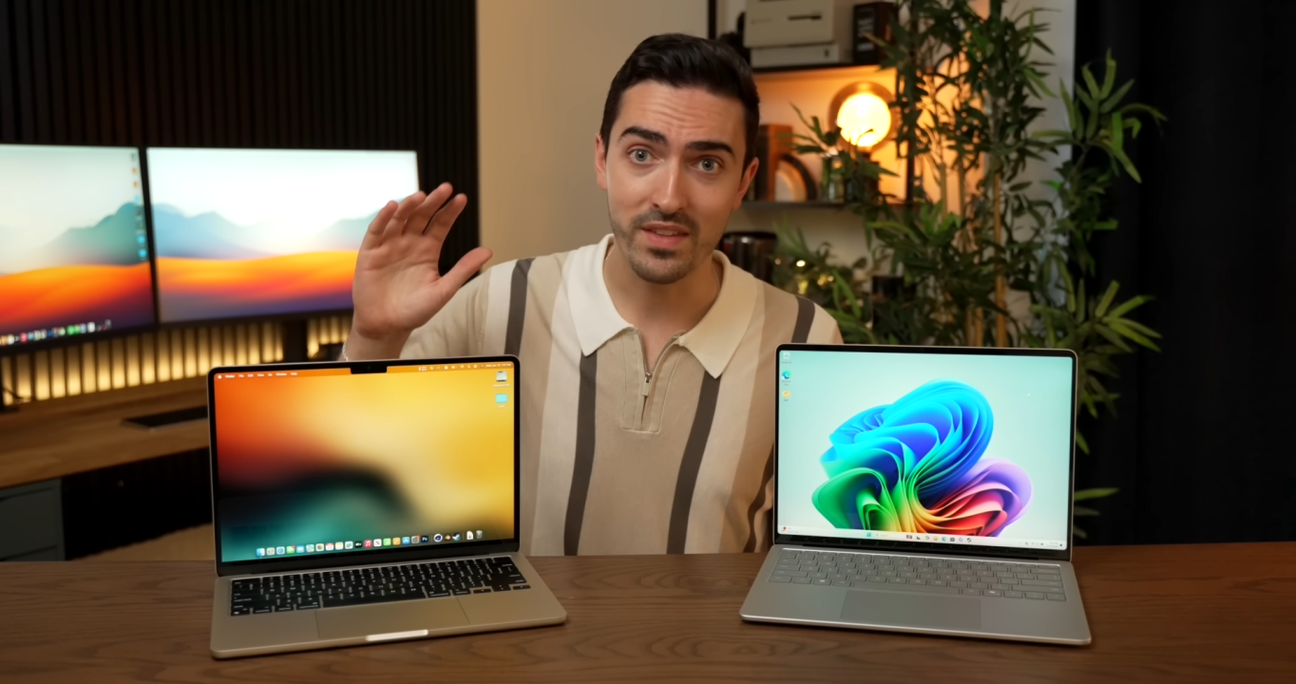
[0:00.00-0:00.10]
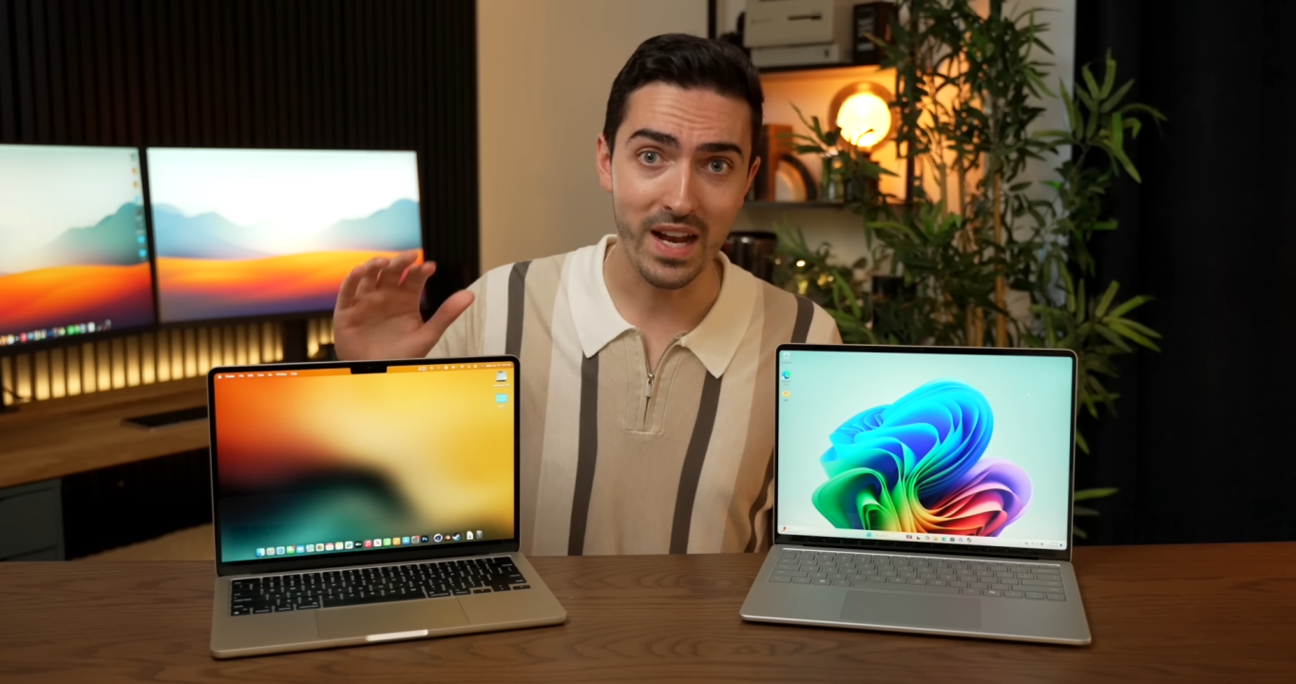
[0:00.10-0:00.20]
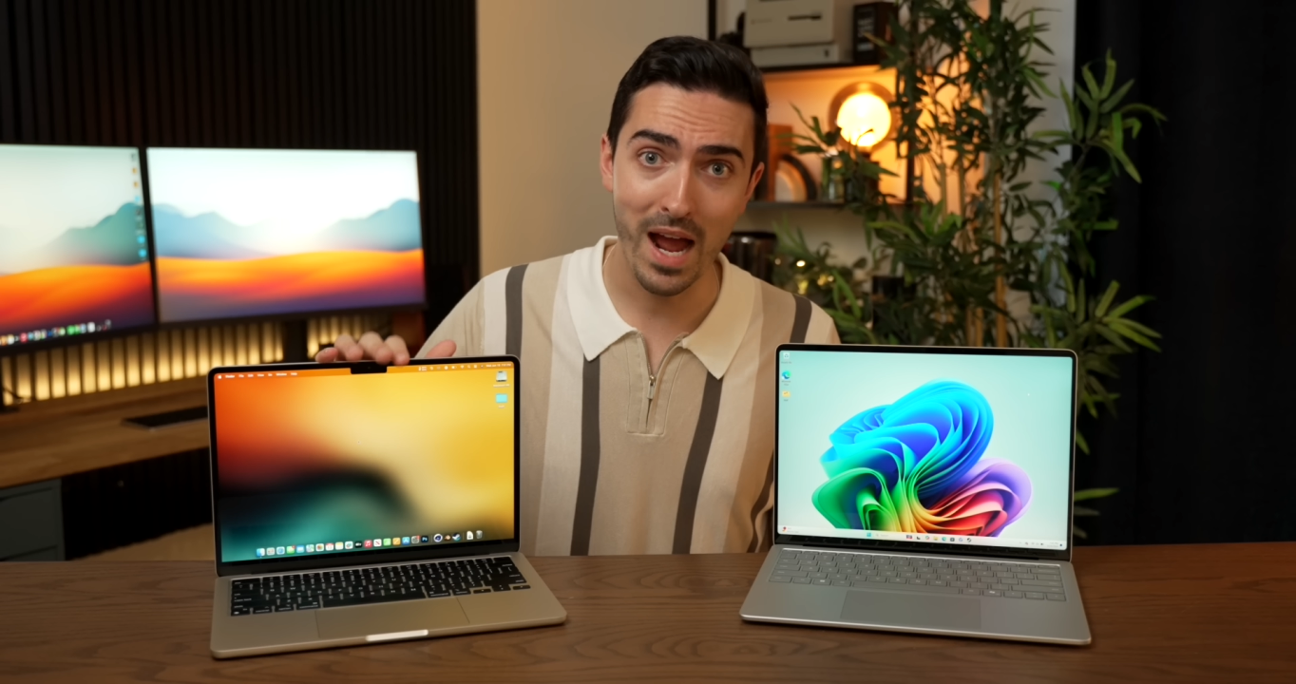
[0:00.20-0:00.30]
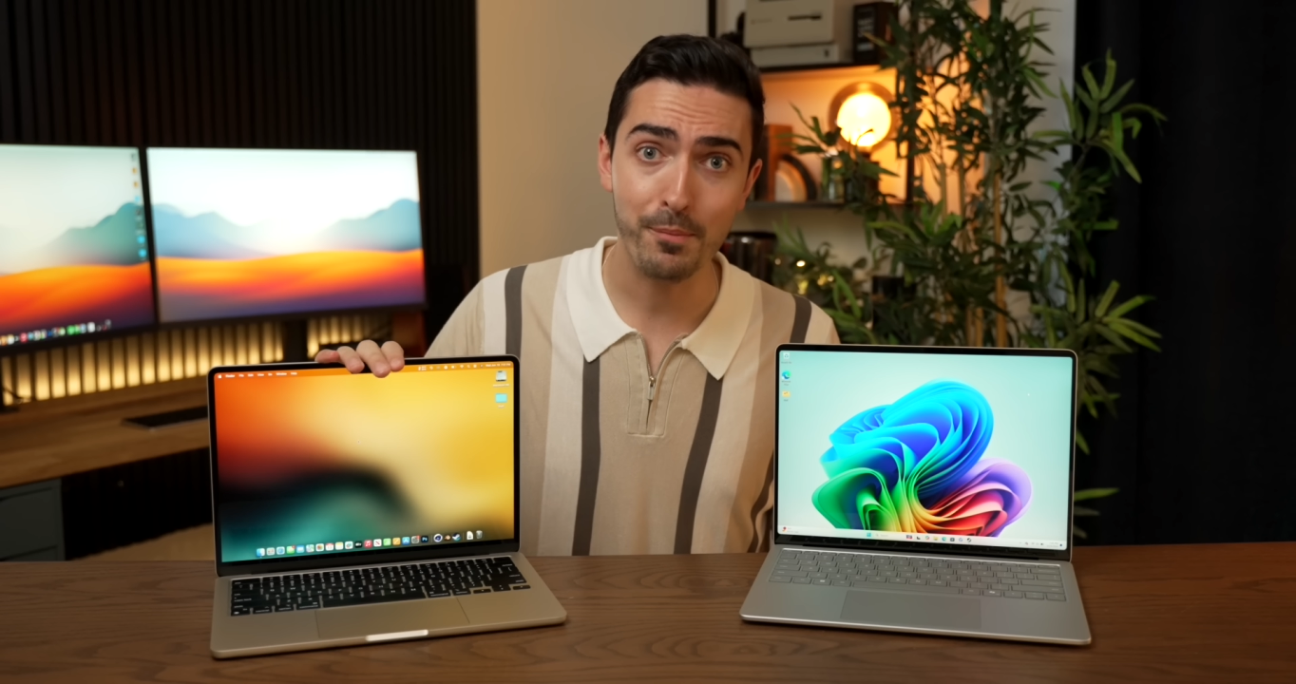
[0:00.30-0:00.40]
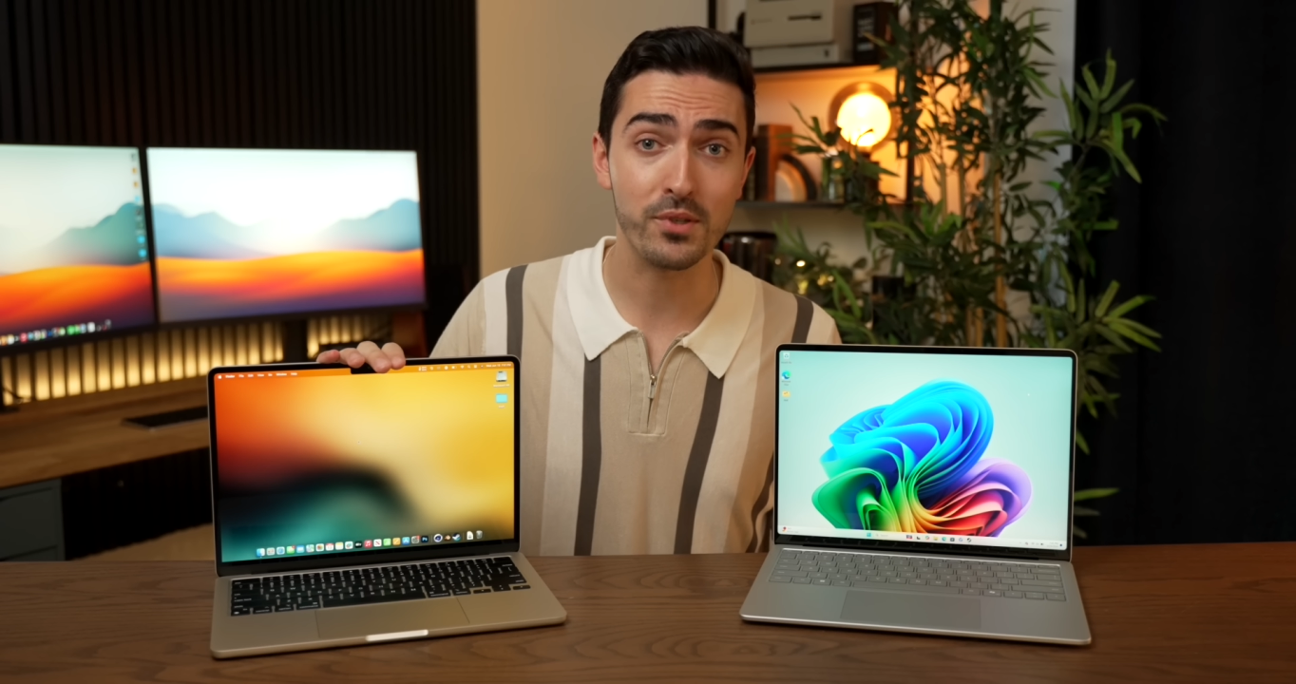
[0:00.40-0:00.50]
that
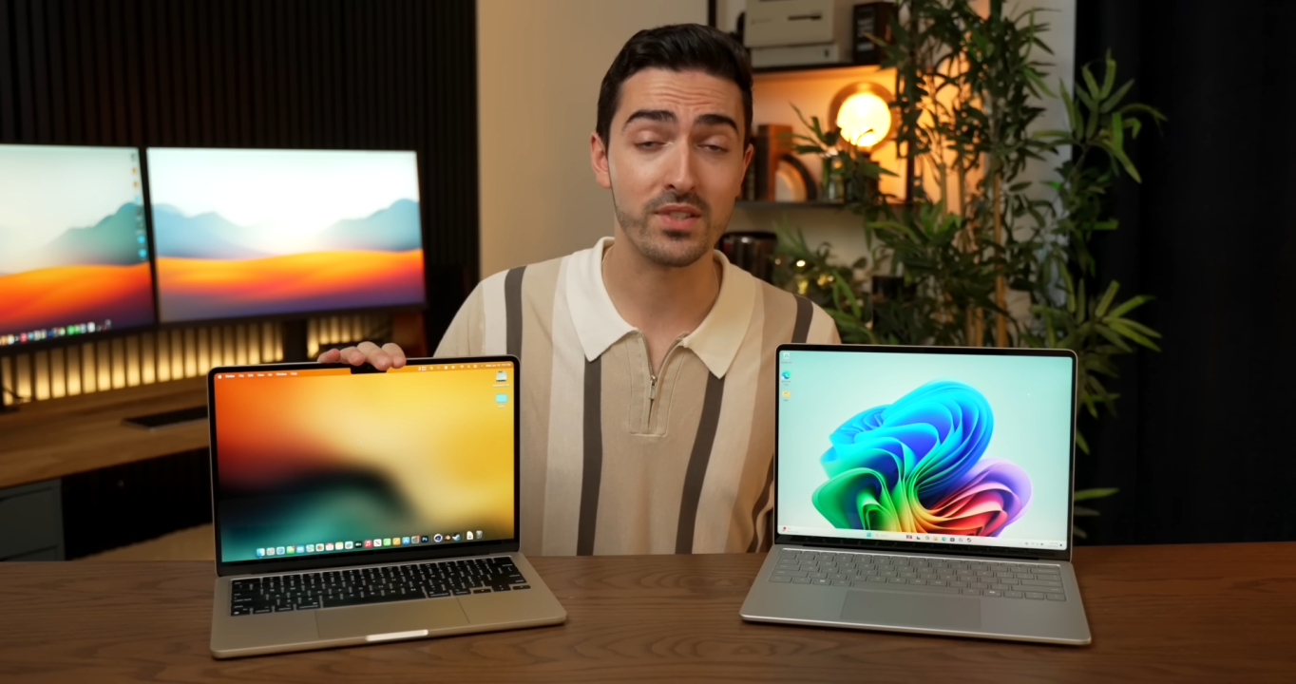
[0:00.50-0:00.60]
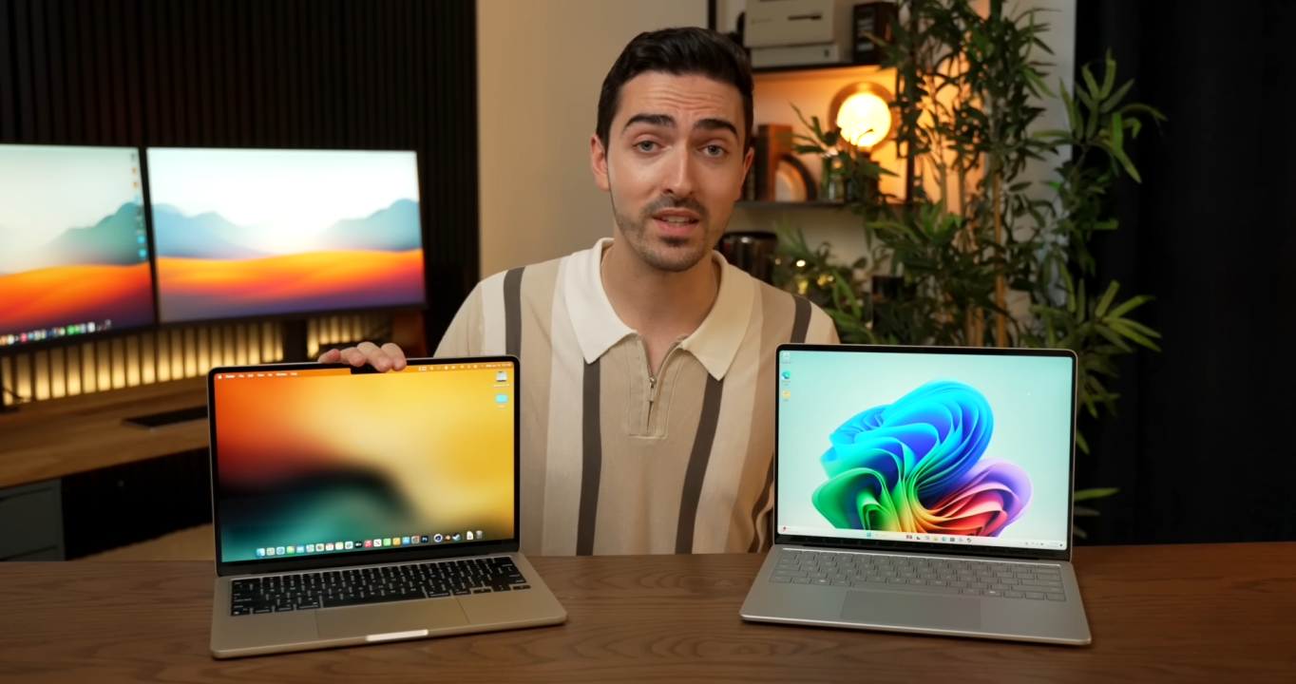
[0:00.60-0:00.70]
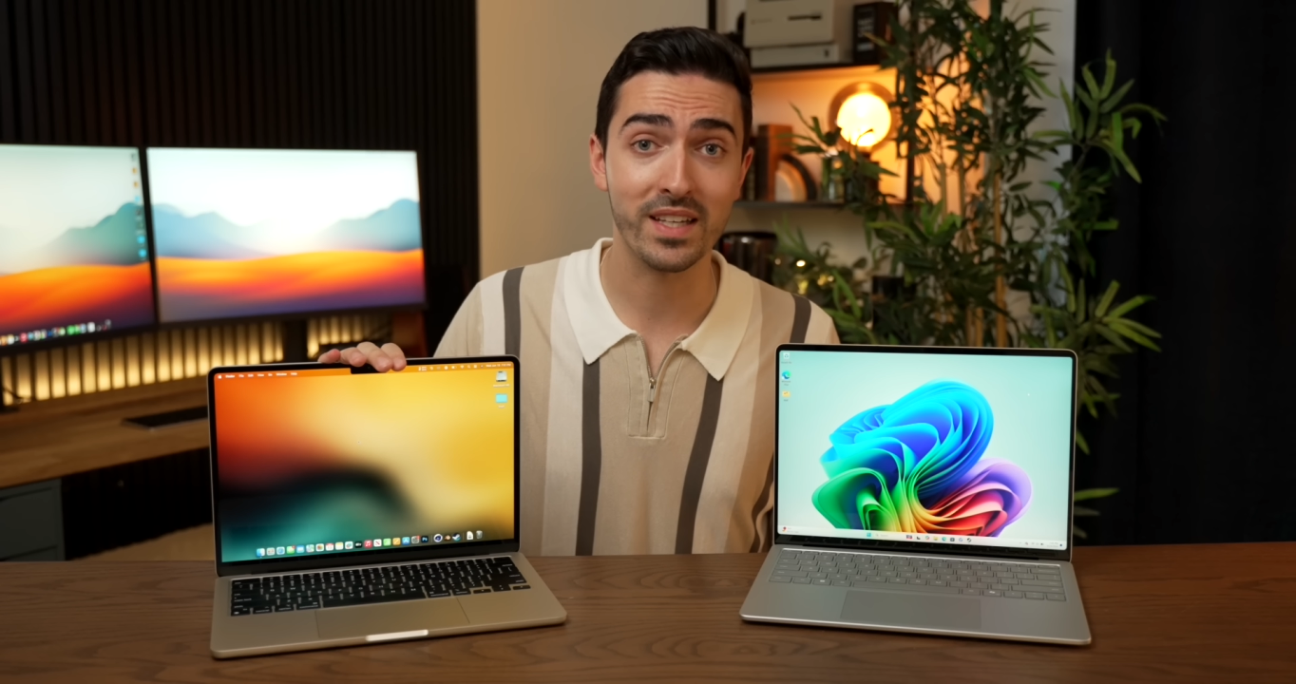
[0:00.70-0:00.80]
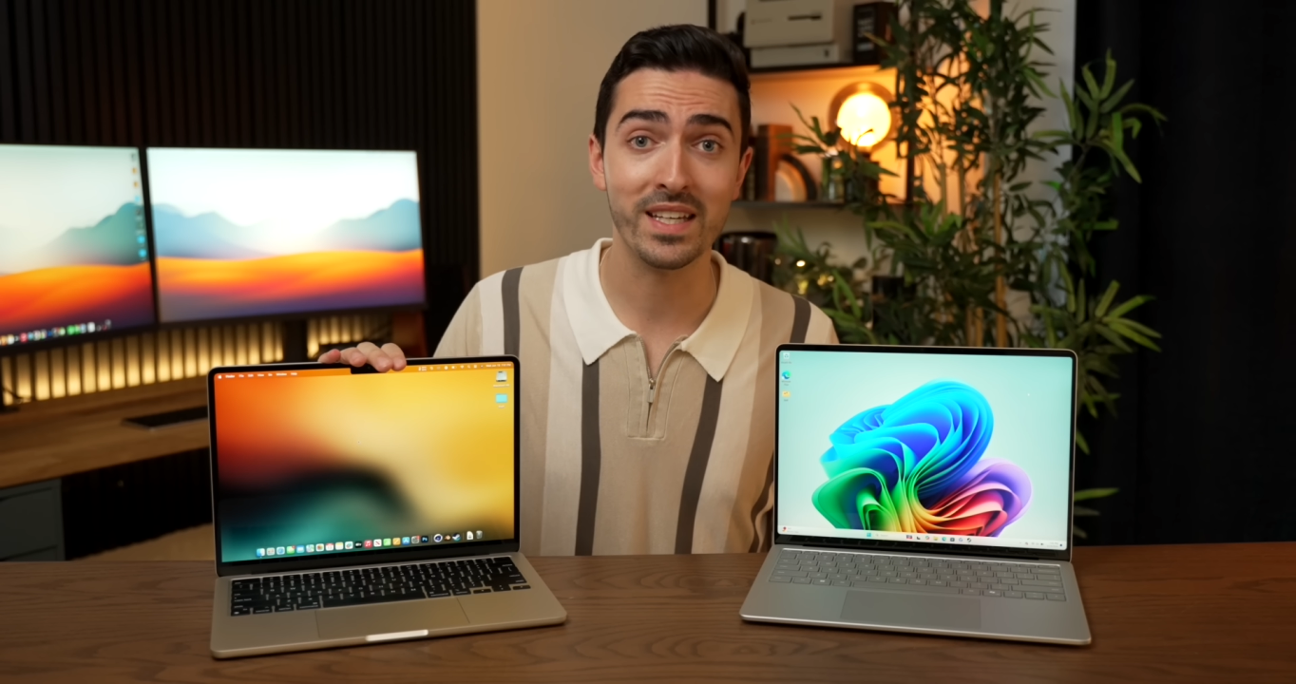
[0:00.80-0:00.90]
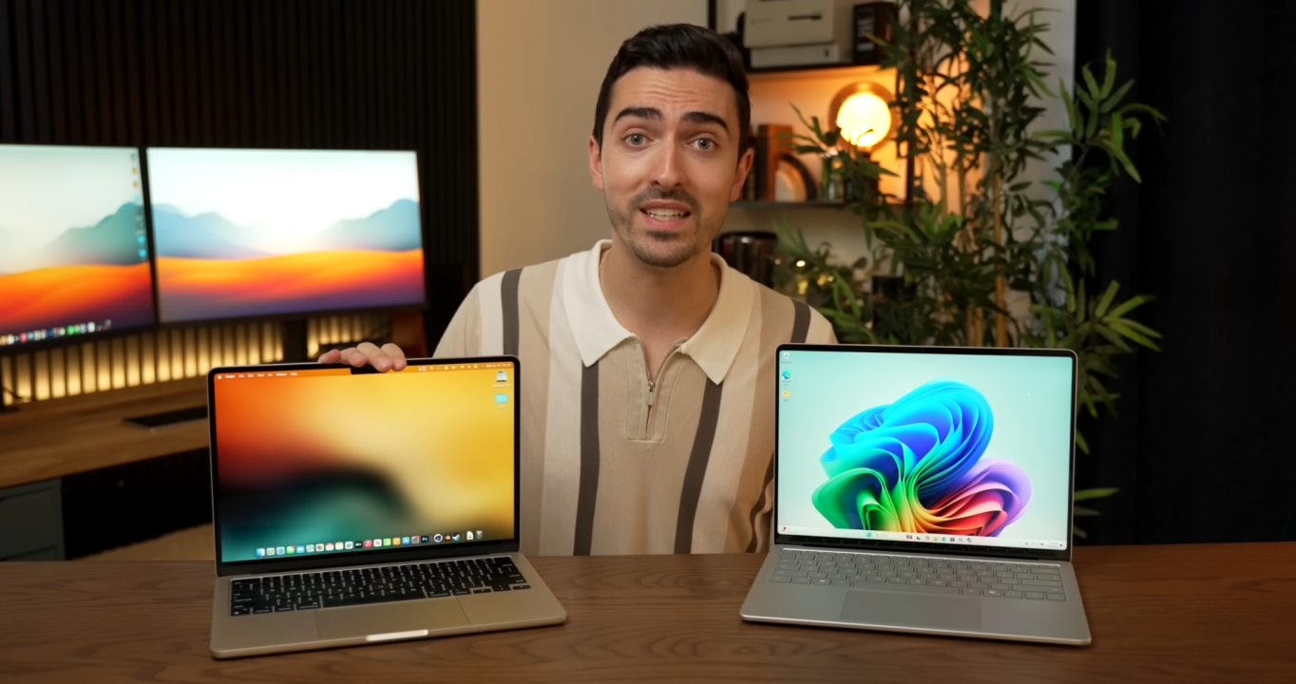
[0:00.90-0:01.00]
Apple
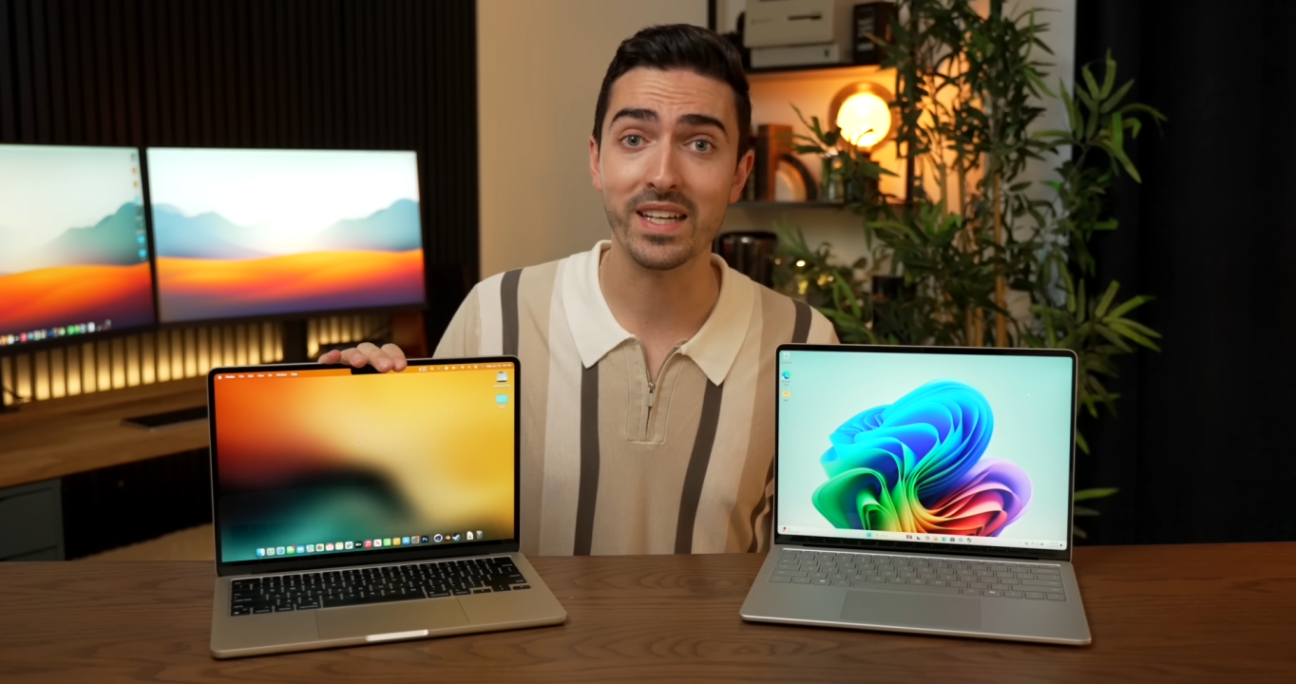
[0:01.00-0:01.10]
Silicon